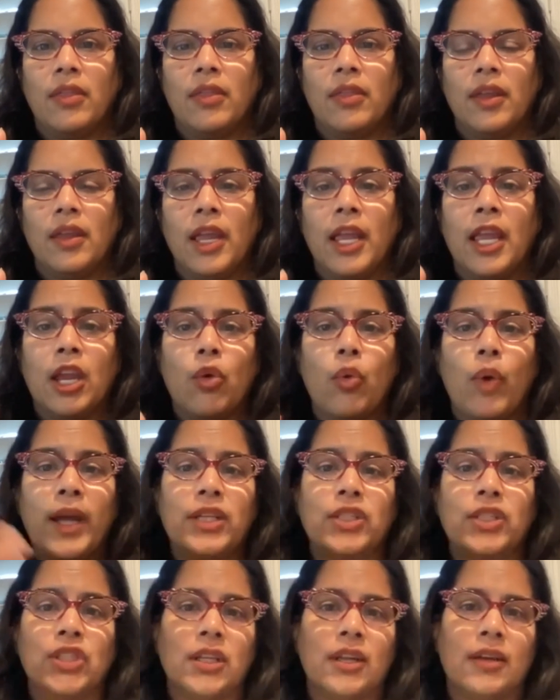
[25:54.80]

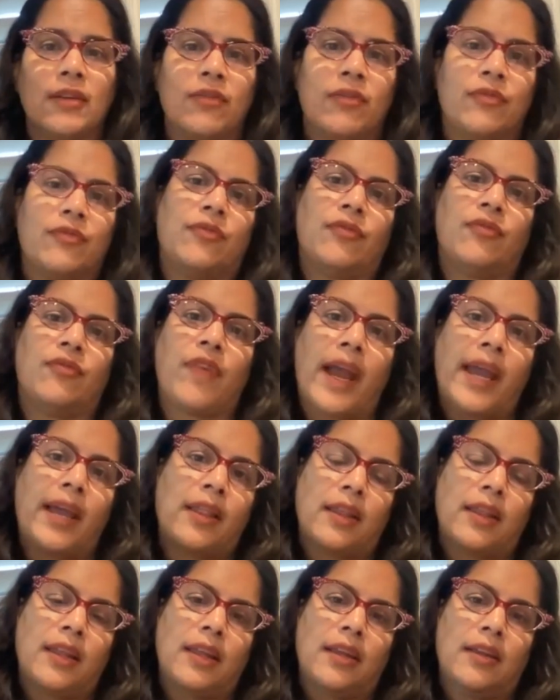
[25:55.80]
equation of
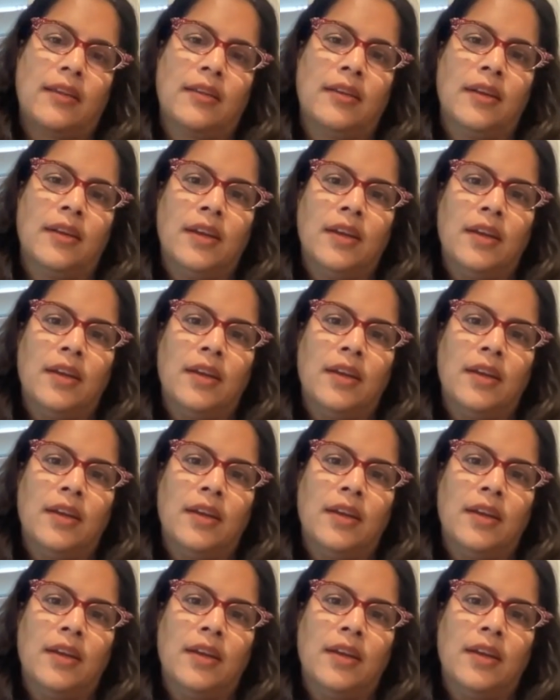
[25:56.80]
filing